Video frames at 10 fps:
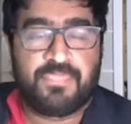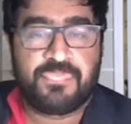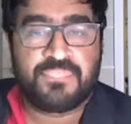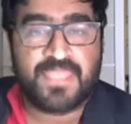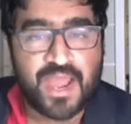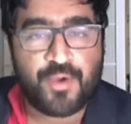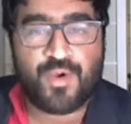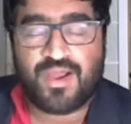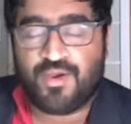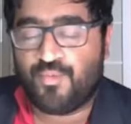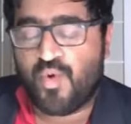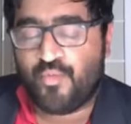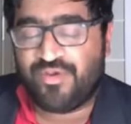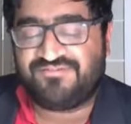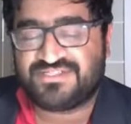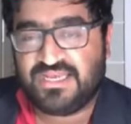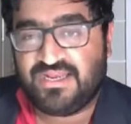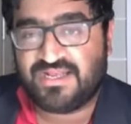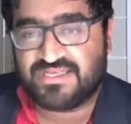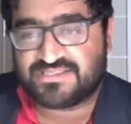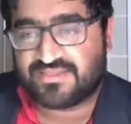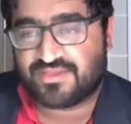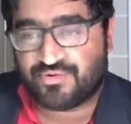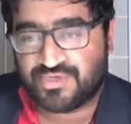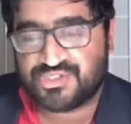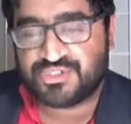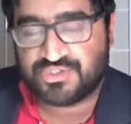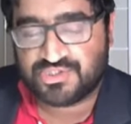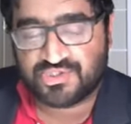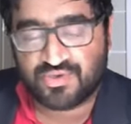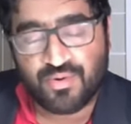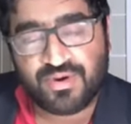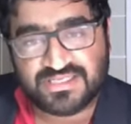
Now, what we've seen is that the Christian story is